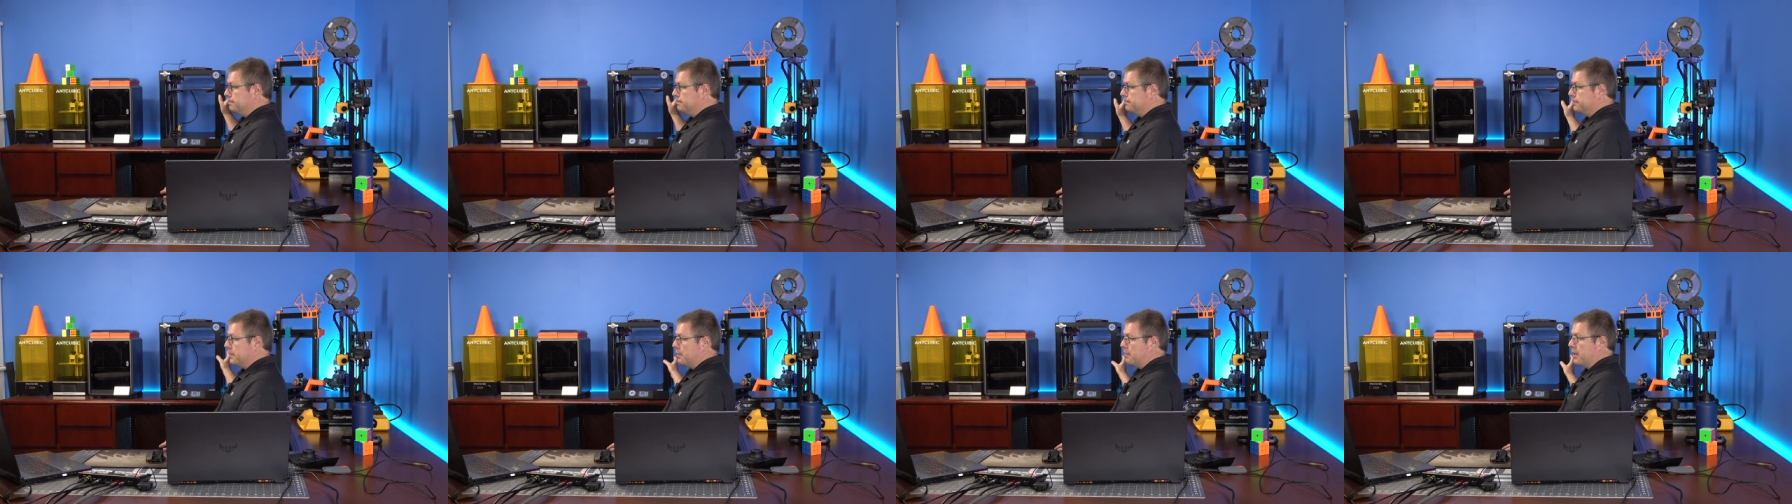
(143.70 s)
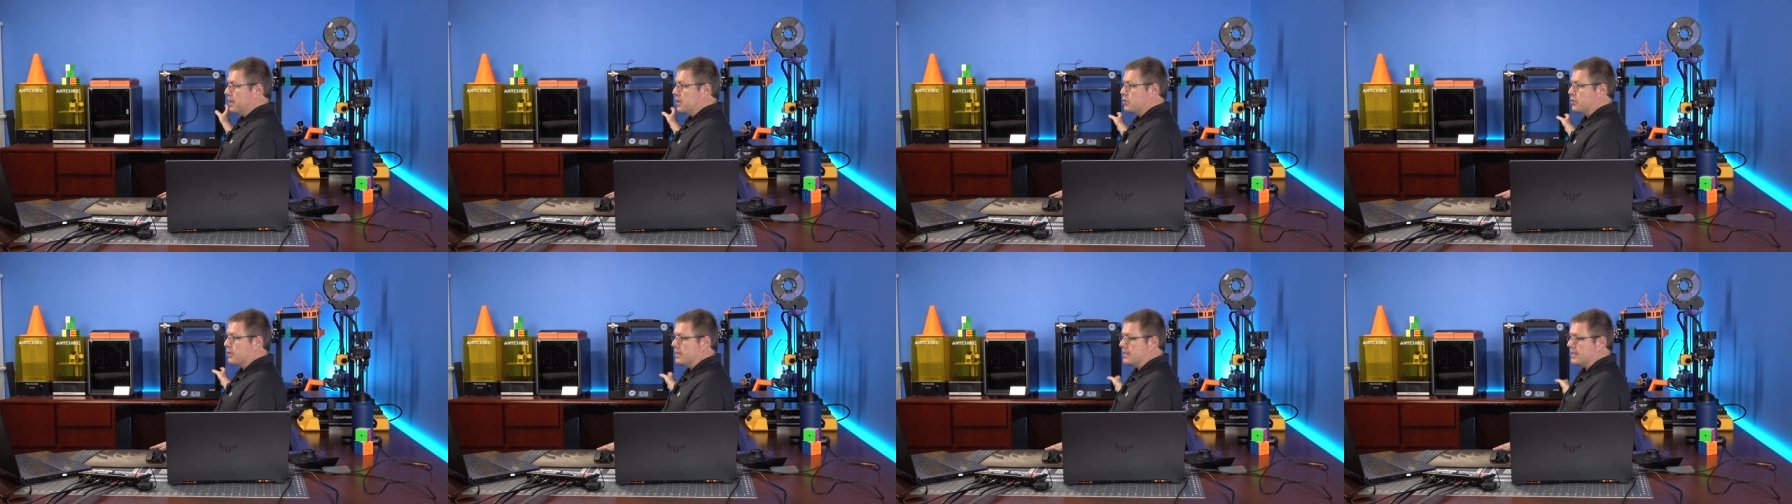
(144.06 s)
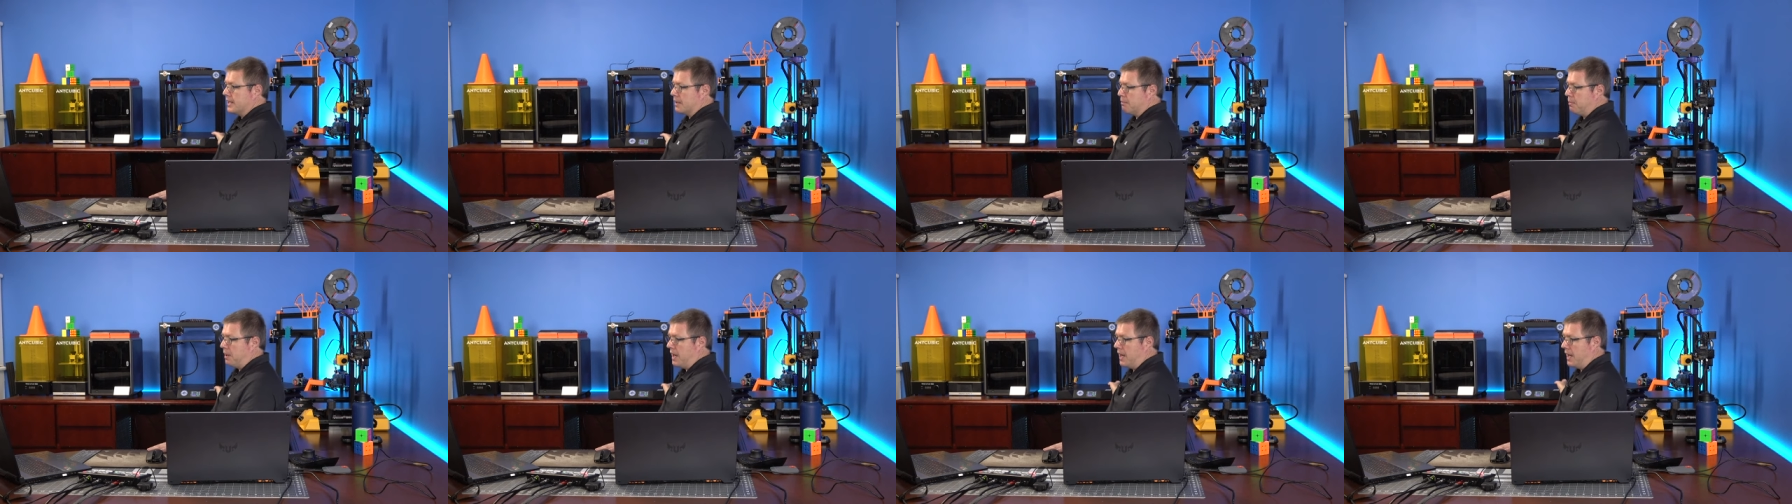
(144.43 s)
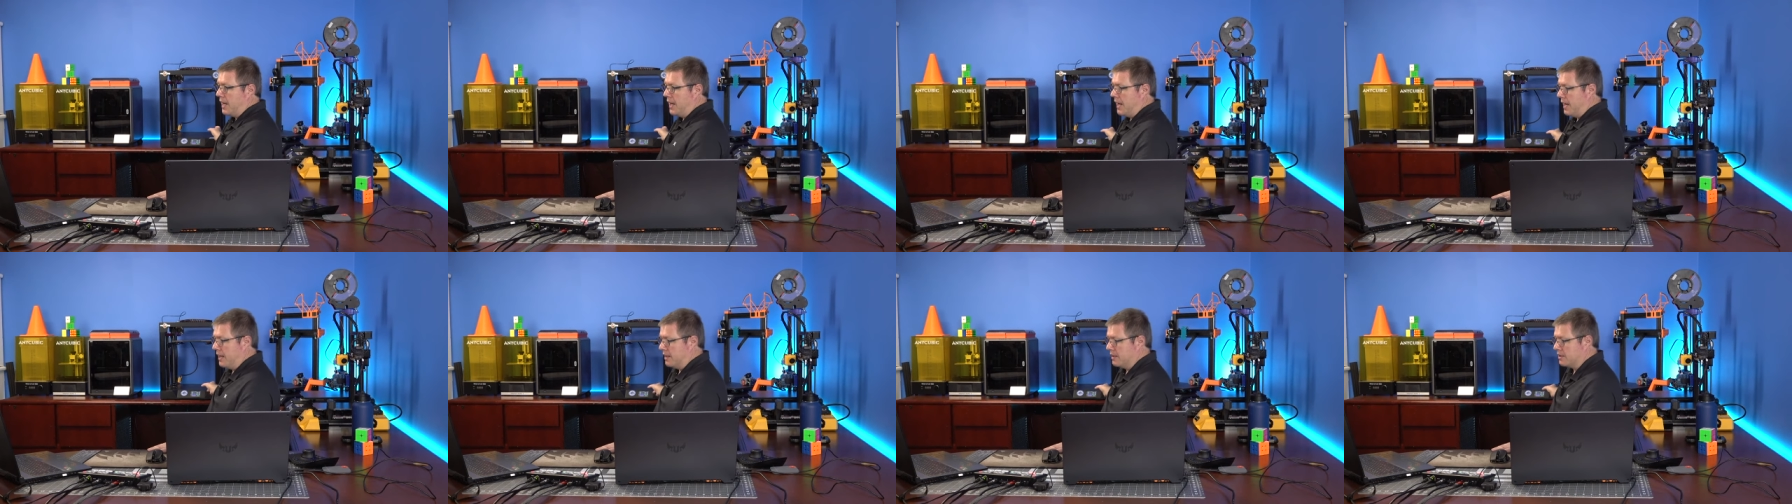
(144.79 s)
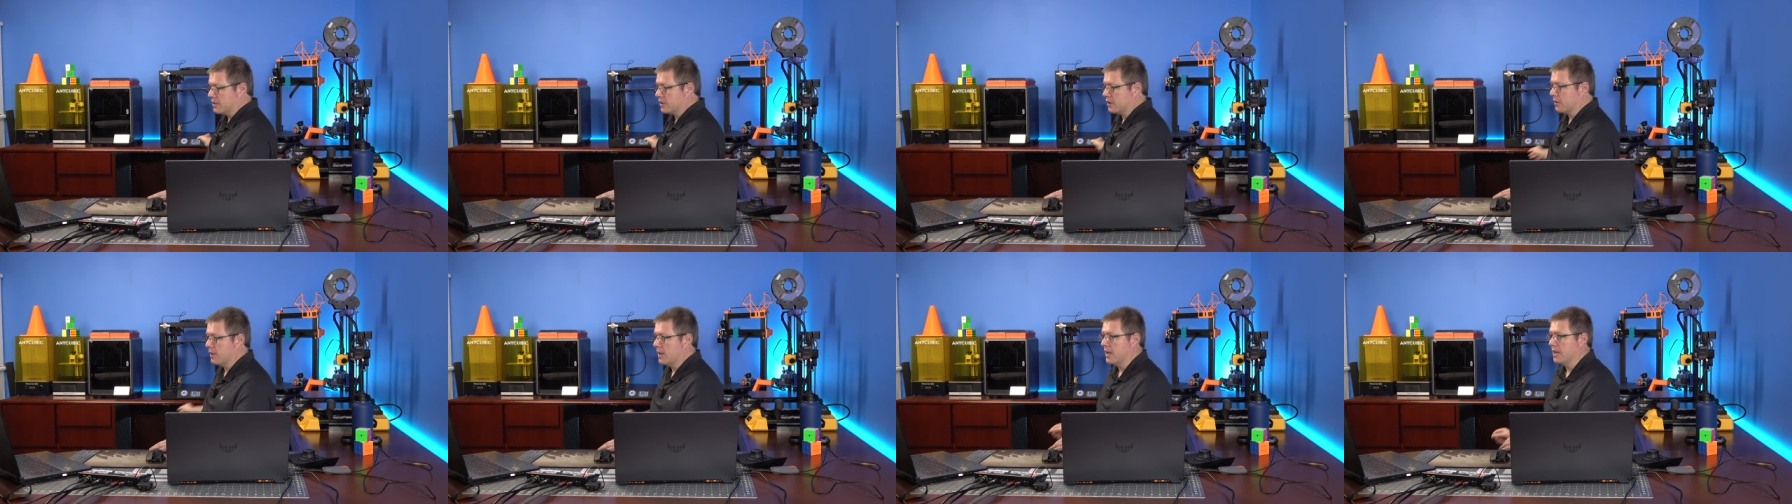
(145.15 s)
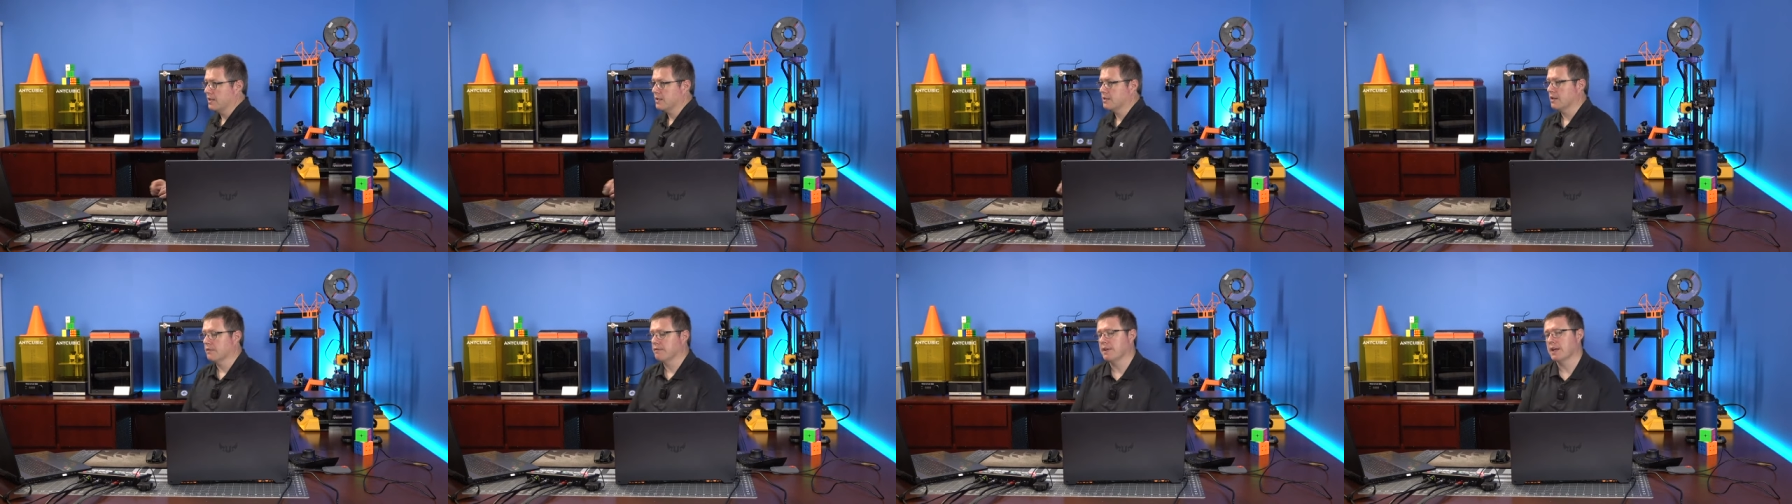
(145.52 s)
the BigTreeTech Pi and a screen and
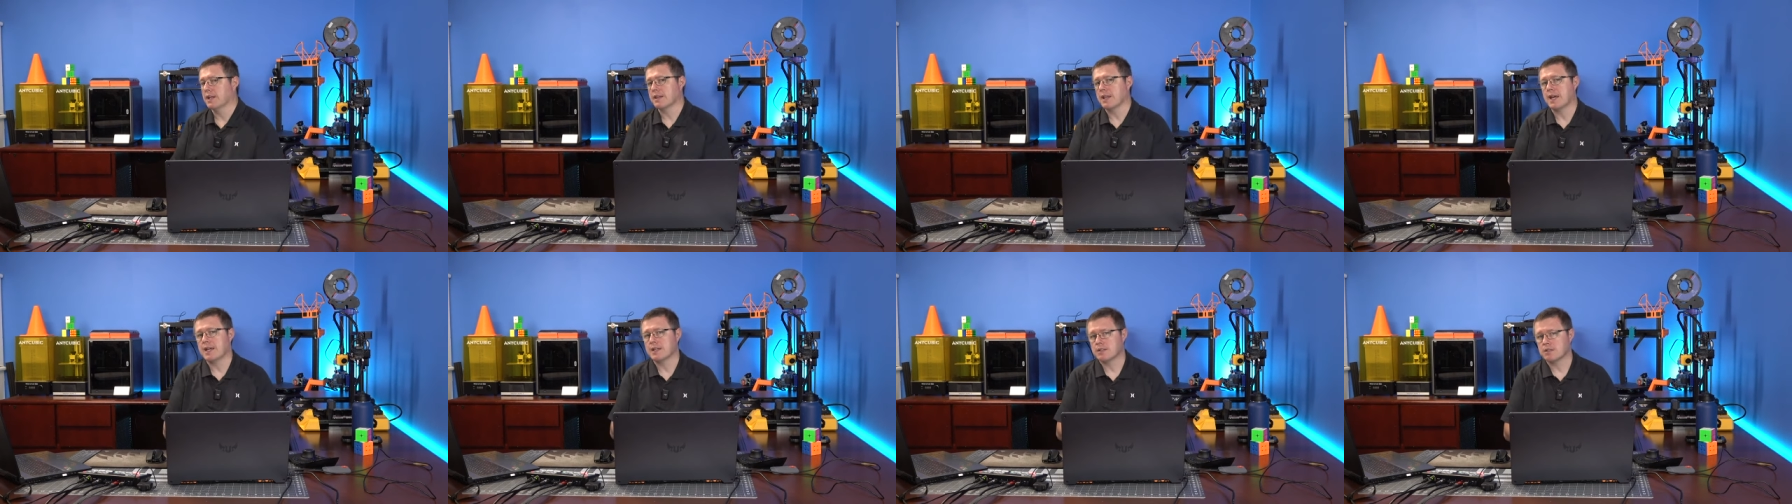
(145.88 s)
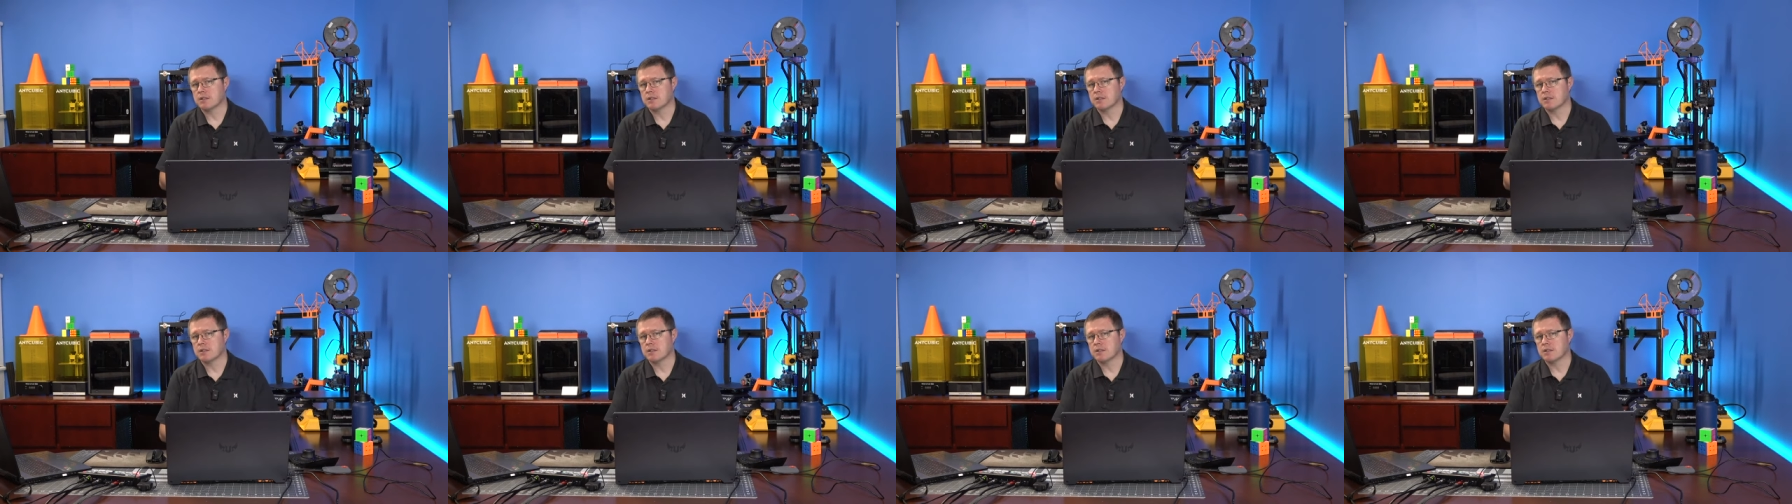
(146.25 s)
stuff like that.